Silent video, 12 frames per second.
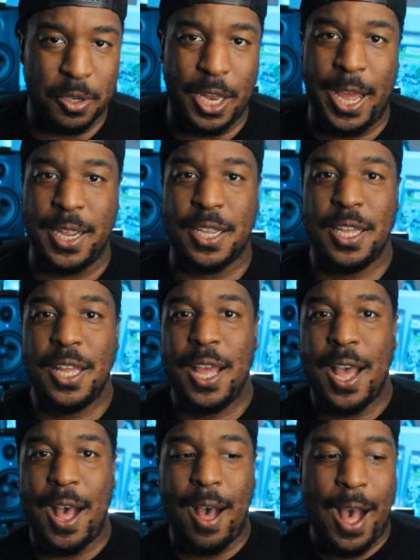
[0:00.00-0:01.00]
Like,
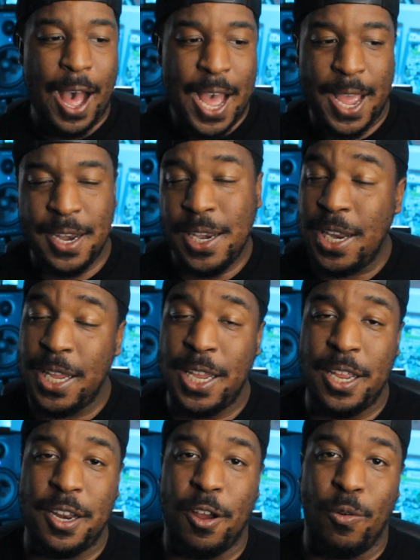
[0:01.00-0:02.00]
I
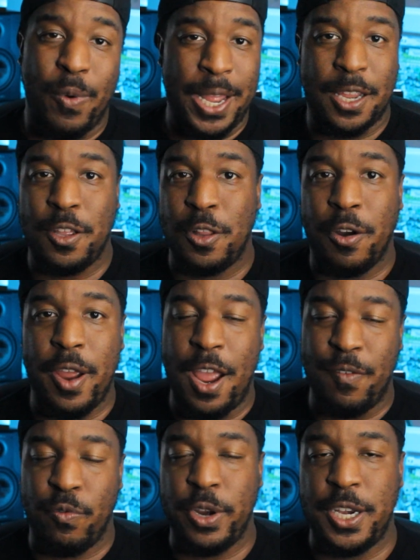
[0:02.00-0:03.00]
need a regular,
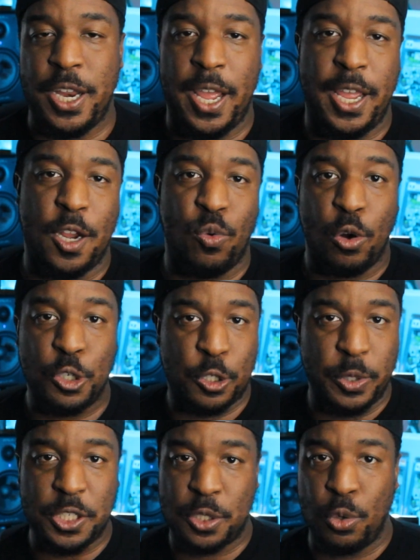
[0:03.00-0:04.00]
everyday
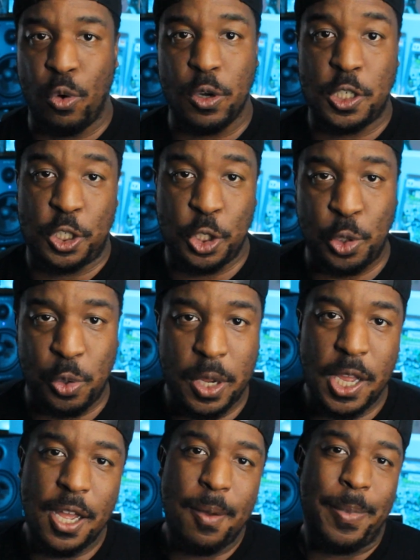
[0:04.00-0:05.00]
grocery store shoe,
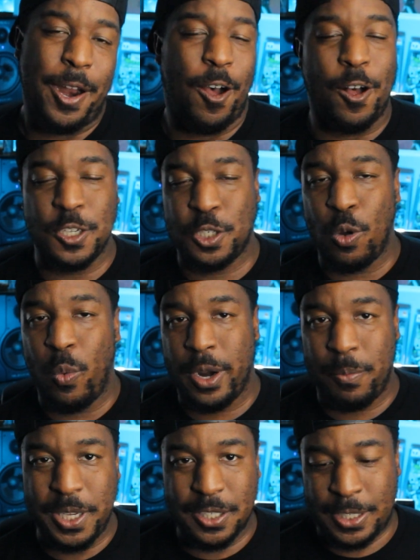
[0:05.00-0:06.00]
but I also
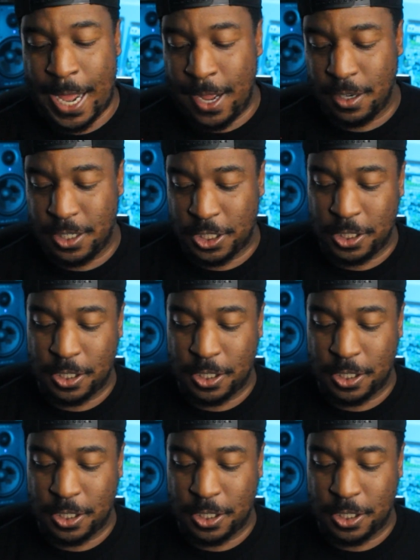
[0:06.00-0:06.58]
want to be stylish.